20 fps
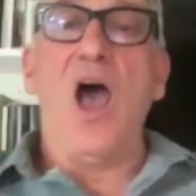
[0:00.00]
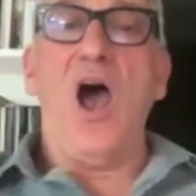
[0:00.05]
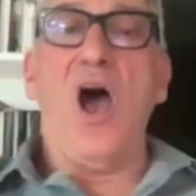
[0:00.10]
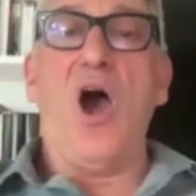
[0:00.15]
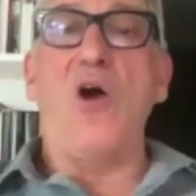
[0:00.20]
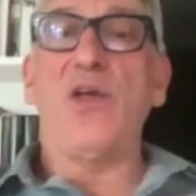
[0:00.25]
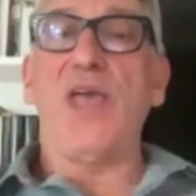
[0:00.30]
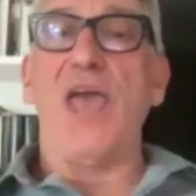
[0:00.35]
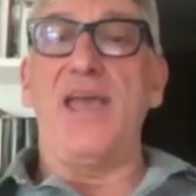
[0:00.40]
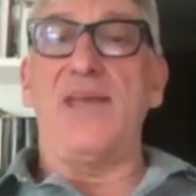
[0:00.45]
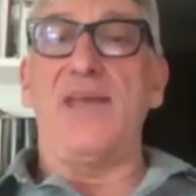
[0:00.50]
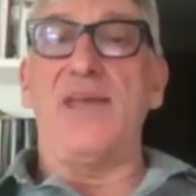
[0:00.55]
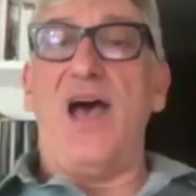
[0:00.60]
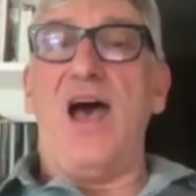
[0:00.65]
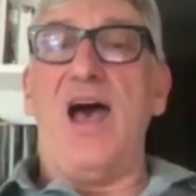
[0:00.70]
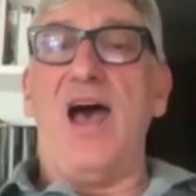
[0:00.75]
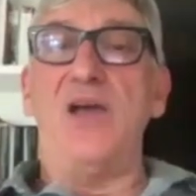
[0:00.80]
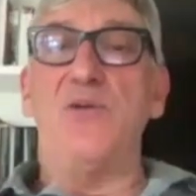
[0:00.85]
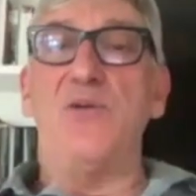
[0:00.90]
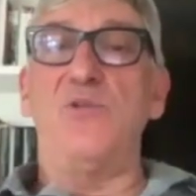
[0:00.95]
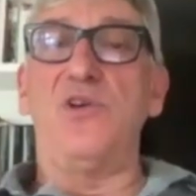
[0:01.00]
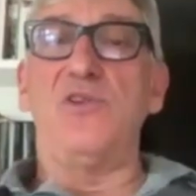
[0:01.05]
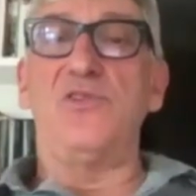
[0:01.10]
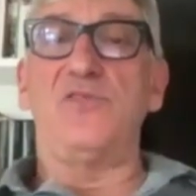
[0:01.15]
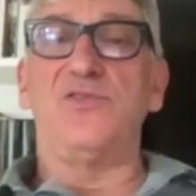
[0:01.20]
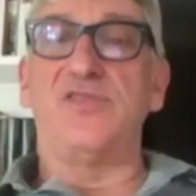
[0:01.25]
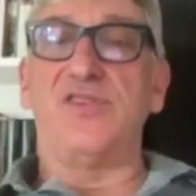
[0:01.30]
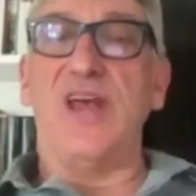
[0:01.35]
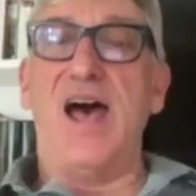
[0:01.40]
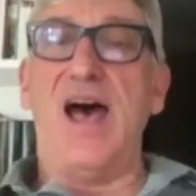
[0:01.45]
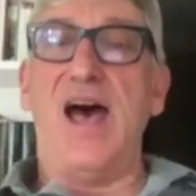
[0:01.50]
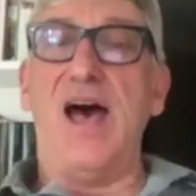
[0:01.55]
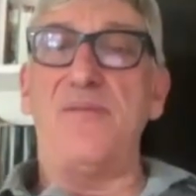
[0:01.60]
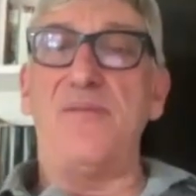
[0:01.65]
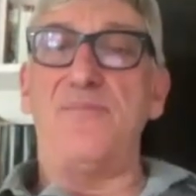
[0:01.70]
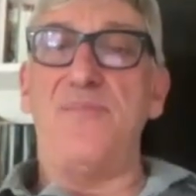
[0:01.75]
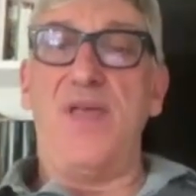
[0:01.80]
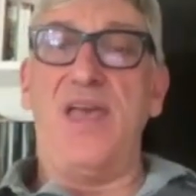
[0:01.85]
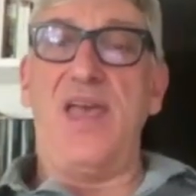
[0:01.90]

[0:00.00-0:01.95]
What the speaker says: Okay, I will stop